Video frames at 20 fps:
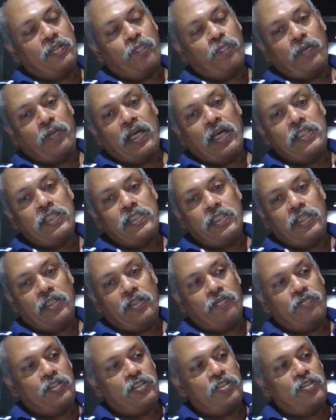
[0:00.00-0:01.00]
plastic
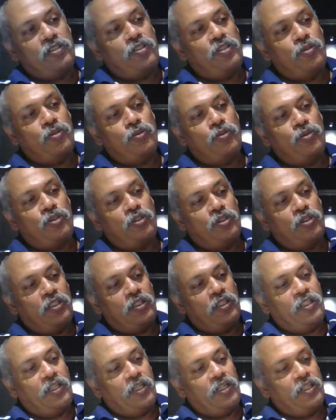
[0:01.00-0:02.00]
which is used,
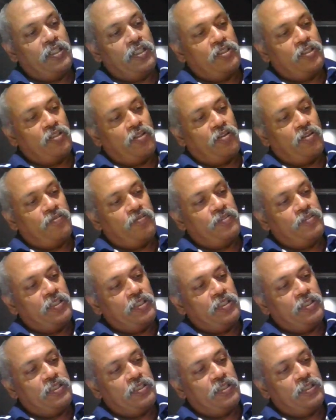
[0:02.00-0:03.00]
the thickness of
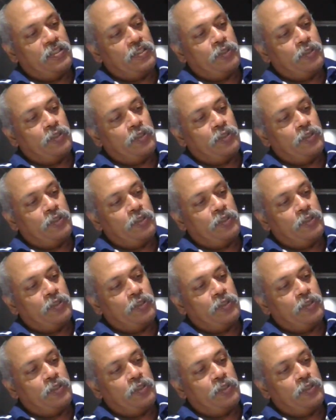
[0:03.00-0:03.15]
this